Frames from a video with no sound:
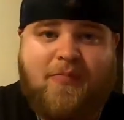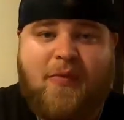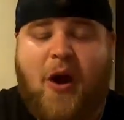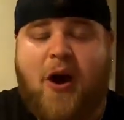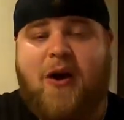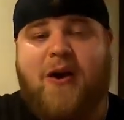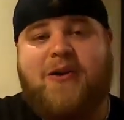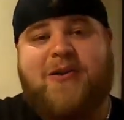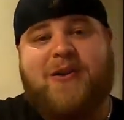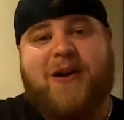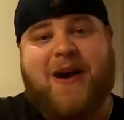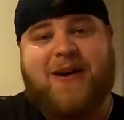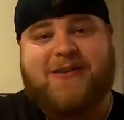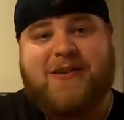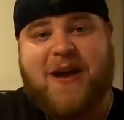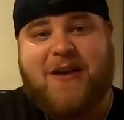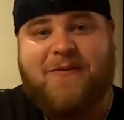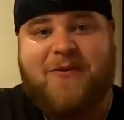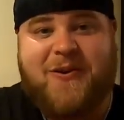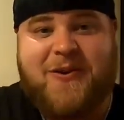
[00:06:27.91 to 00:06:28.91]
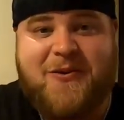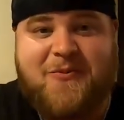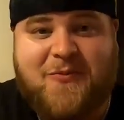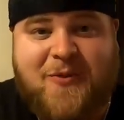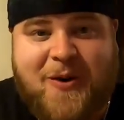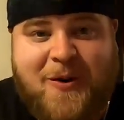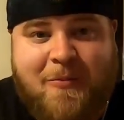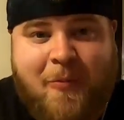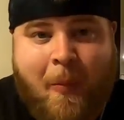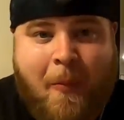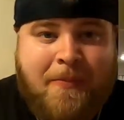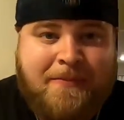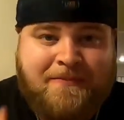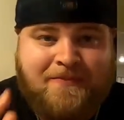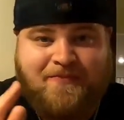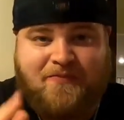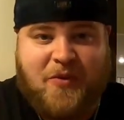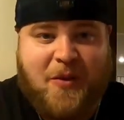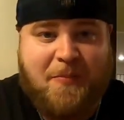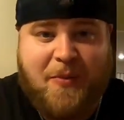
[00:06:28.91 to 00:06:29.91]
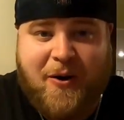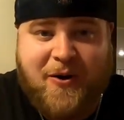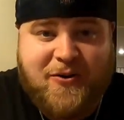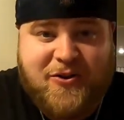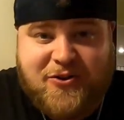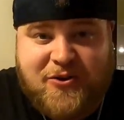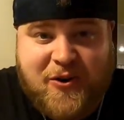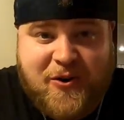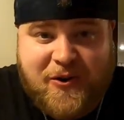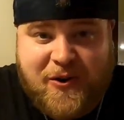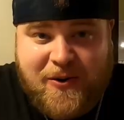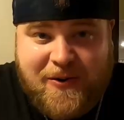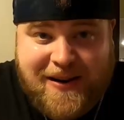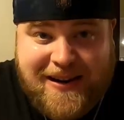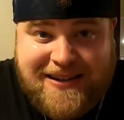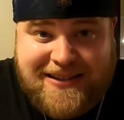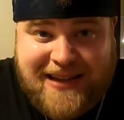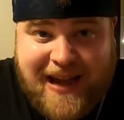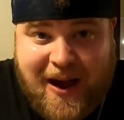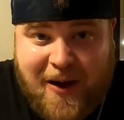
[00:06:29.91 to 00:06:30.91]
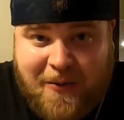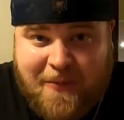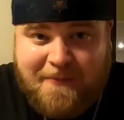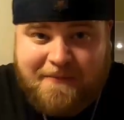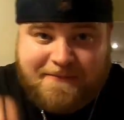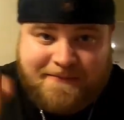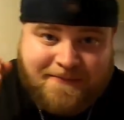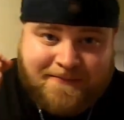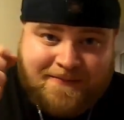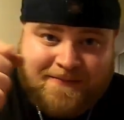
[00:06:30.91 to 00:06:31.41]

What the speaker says: Alright, you guys, have a good one. The Perch Jerker is out.